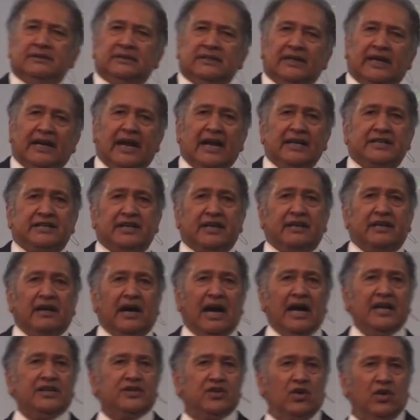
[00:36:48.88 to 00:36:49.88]
And I said,
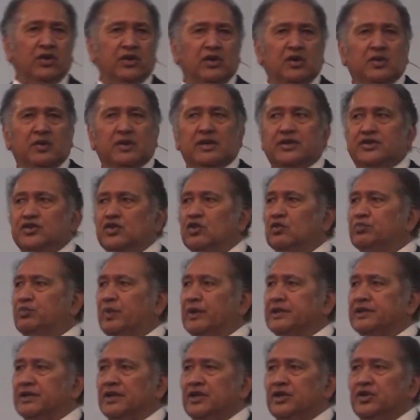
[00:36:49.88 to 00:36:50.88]
I saw you in a suit,
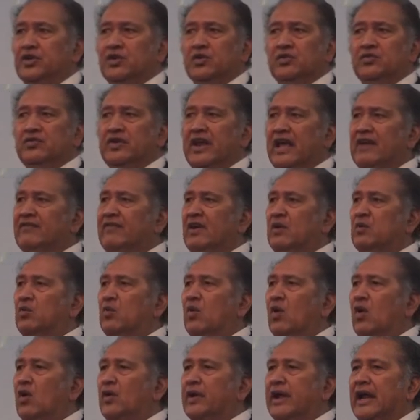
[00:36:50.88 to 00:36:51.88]
but you never
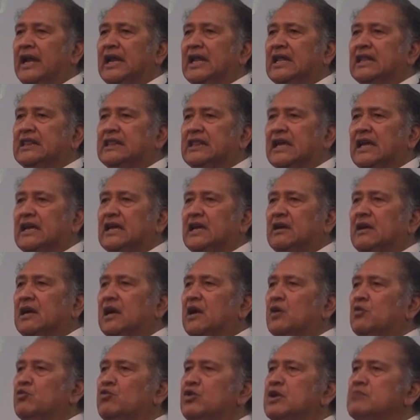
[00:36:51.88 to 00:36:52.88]
worn anything
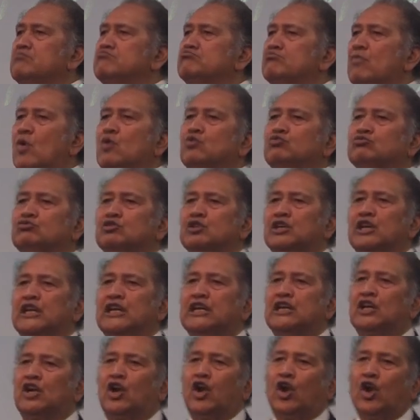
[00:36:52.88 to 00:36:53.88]
remotely
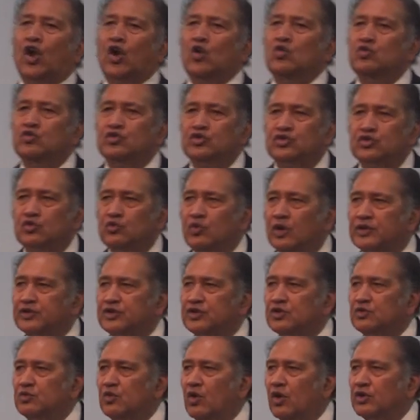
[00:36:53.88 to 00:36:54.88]
close to what
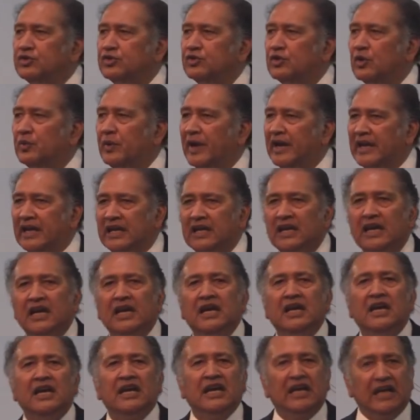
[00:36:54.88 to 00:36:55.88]
you wore to the wedding
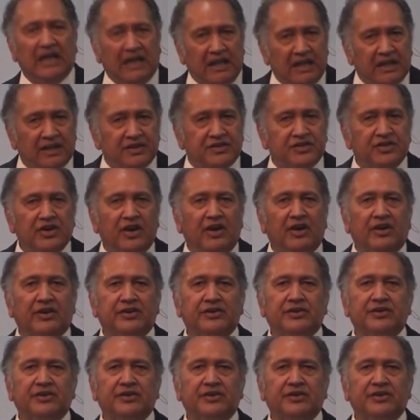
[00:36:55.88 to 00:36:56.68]
in the church.